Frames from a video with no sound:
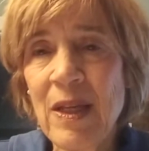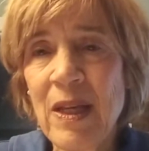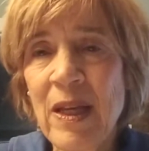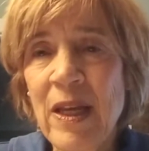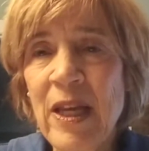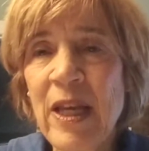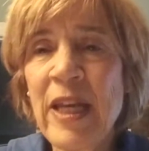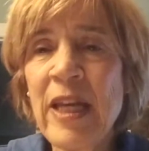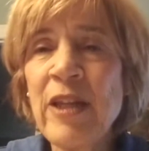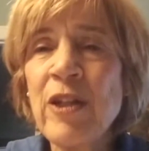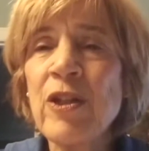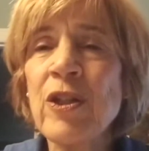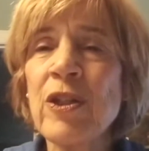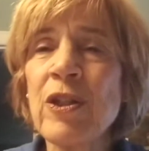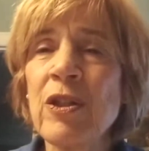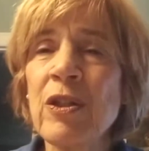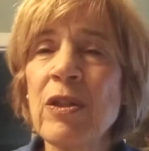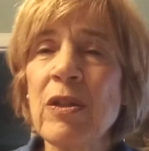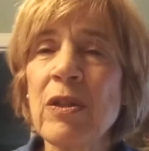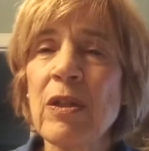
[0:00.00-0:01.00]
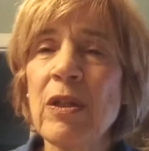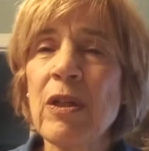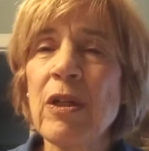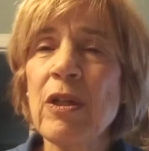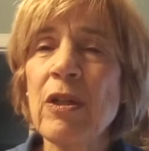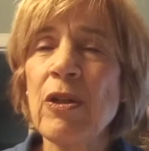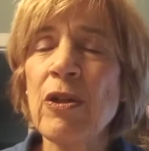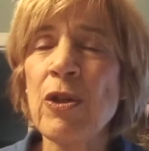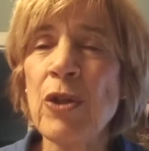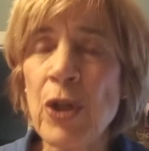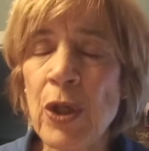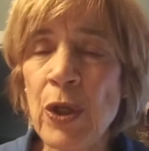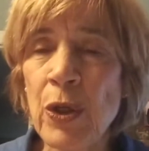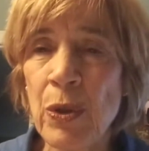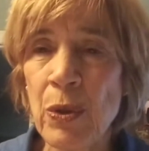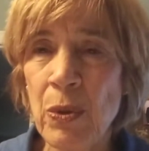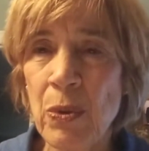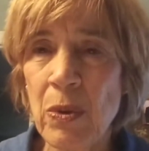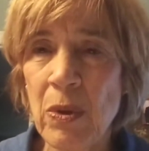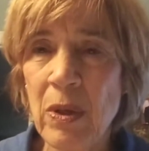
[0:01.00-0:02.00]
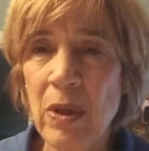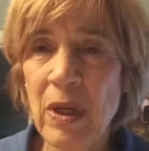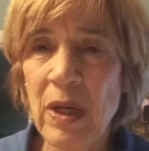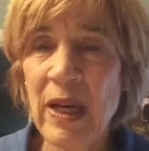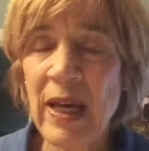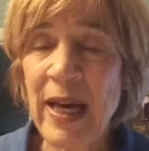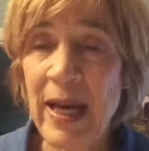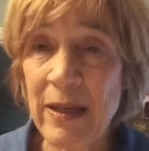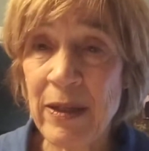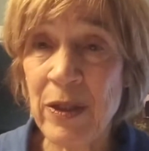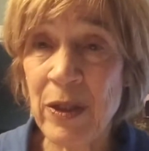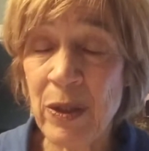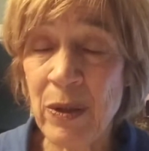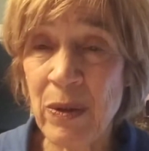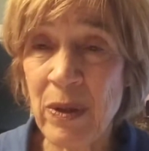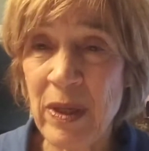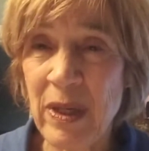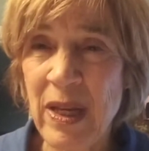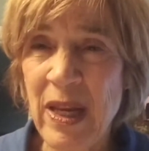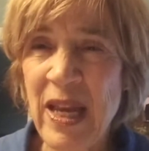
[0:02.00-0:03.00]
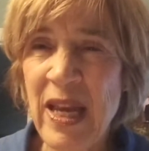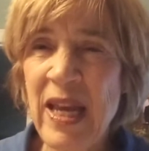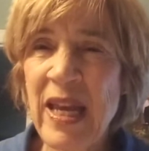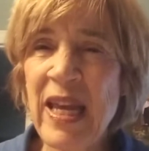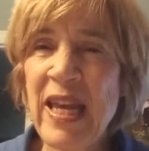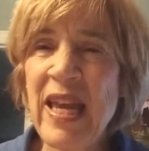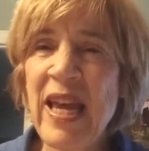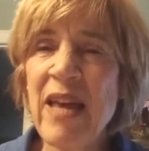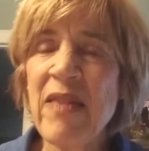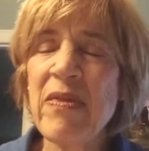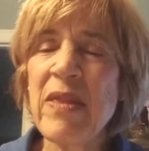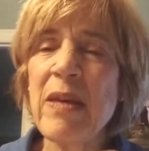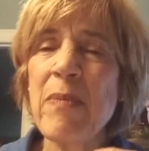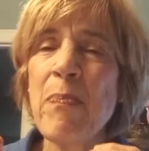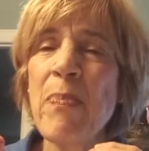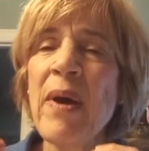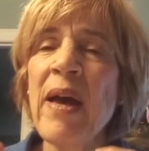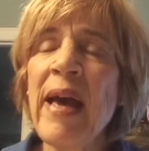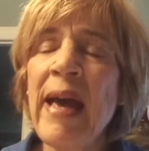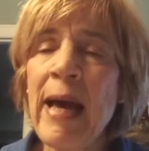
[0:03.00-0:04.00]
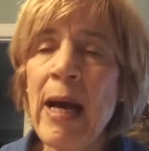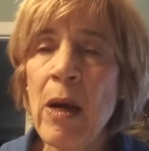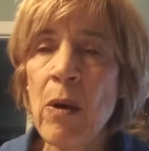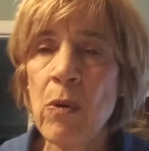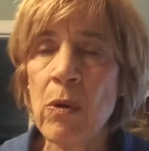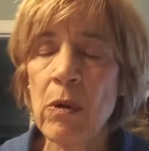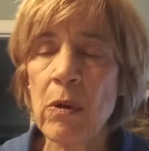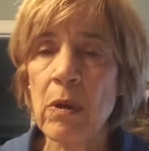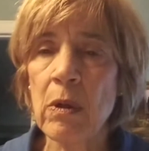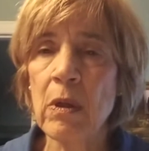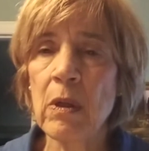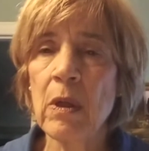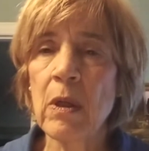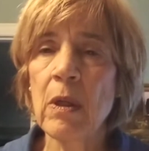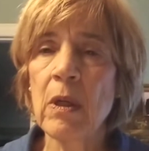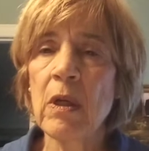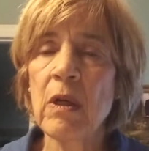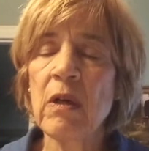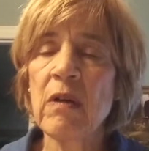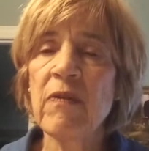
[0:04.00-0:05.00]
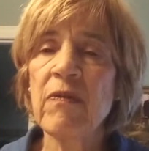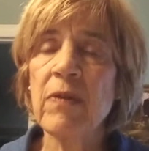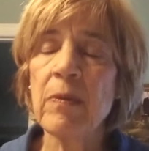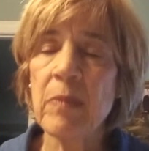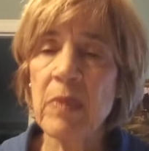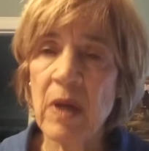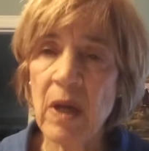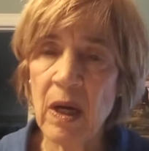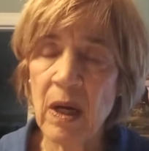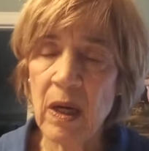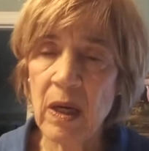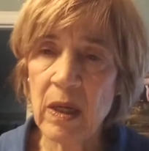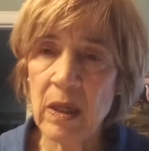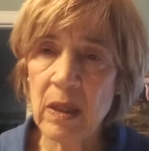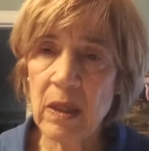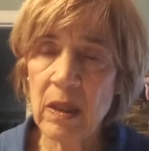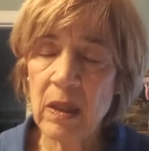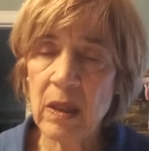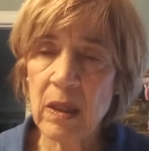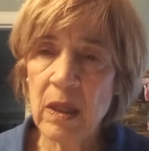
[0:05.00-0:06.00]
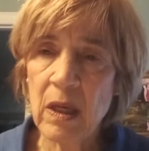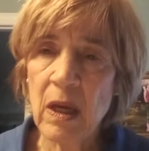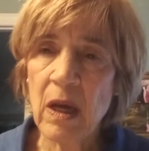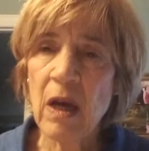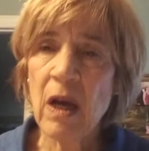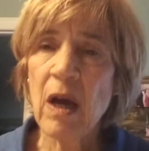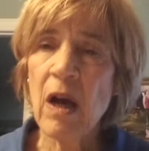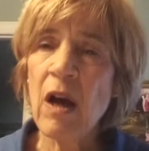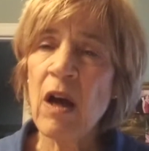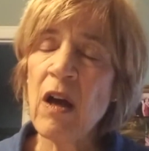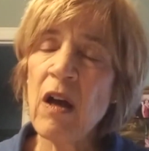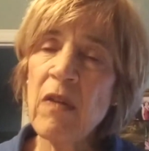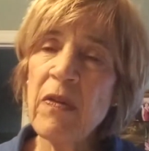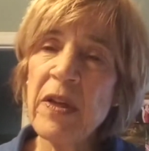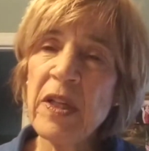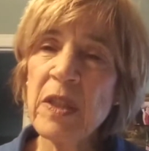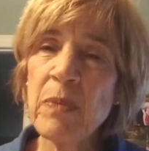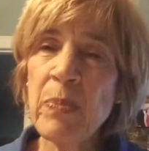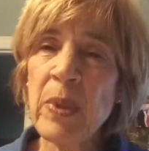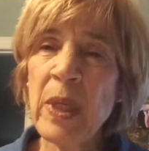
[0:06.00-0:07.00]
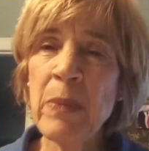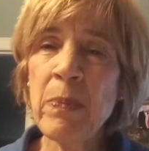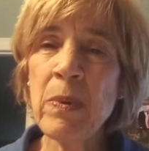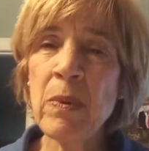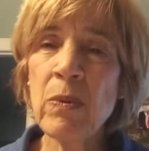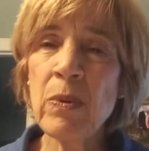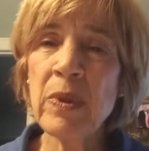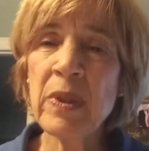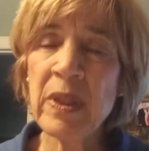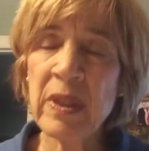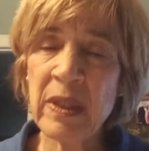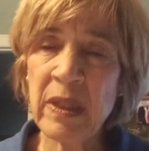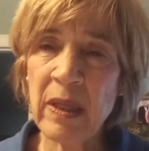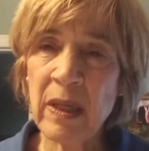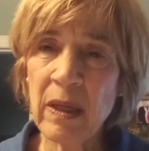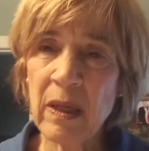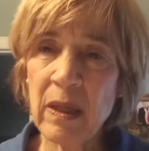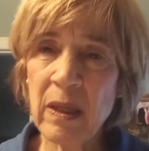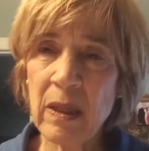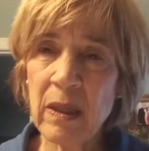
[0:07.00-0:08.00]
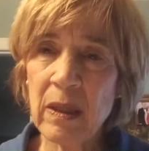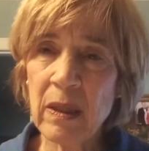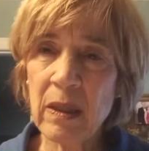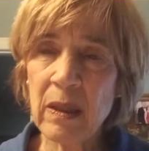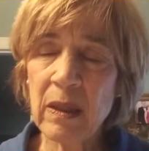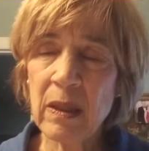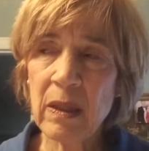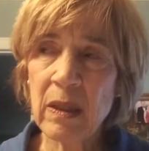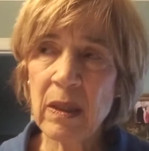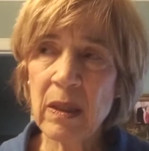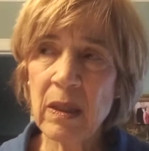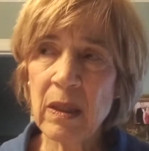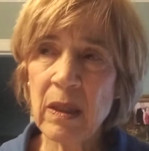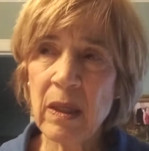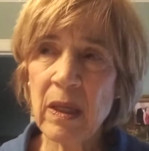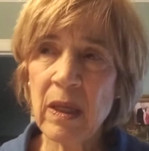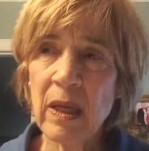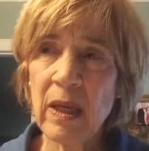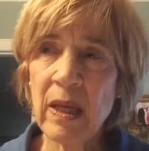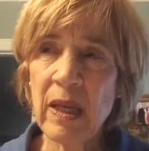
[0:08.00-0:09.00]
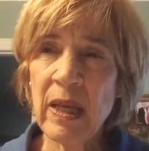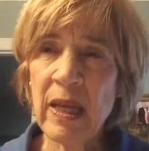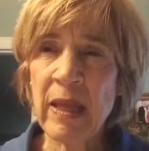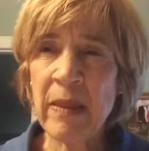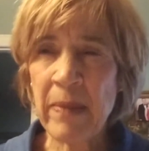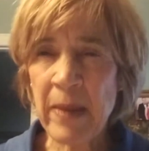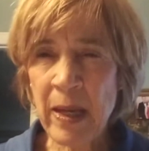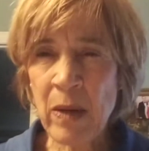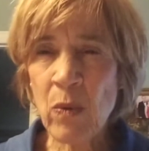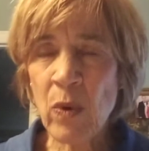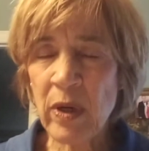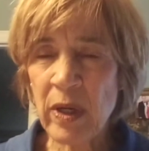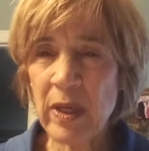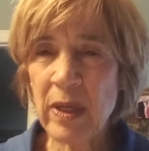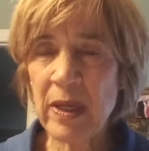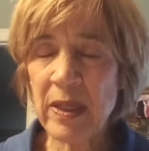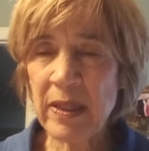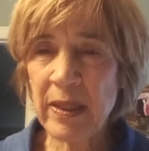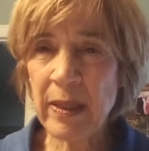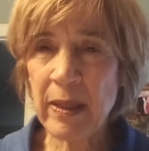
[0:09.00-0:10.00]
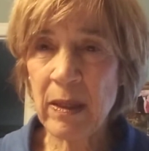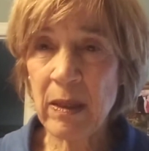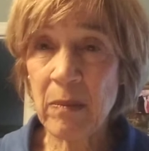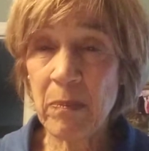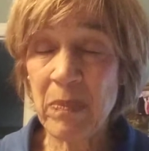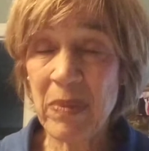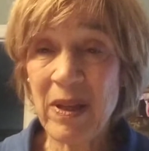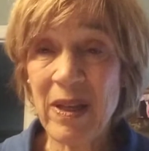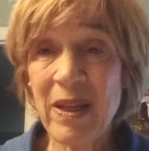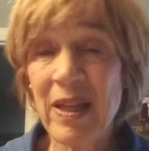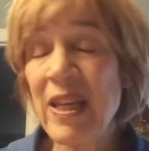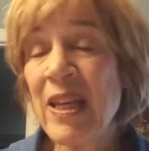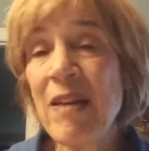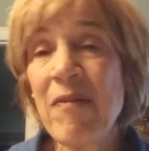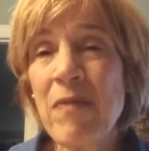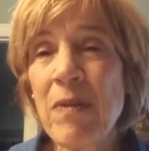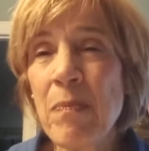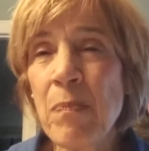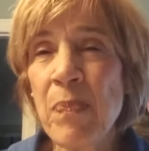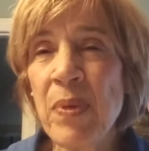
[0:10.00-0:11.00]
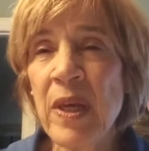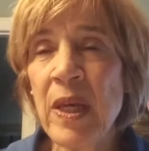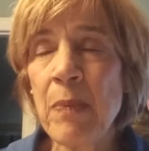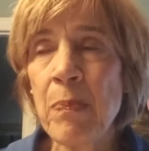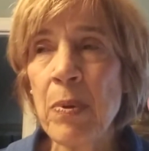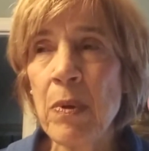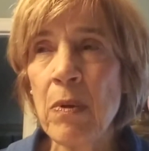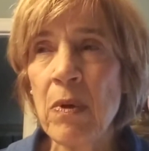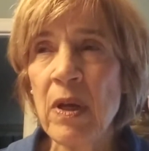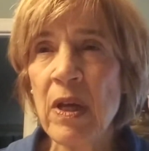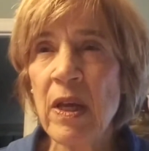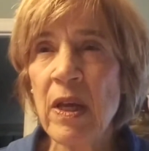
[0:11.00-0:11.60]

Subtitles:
He just knew how to do it. He had the power from God. All these people were sick, and they wanted his help. Even people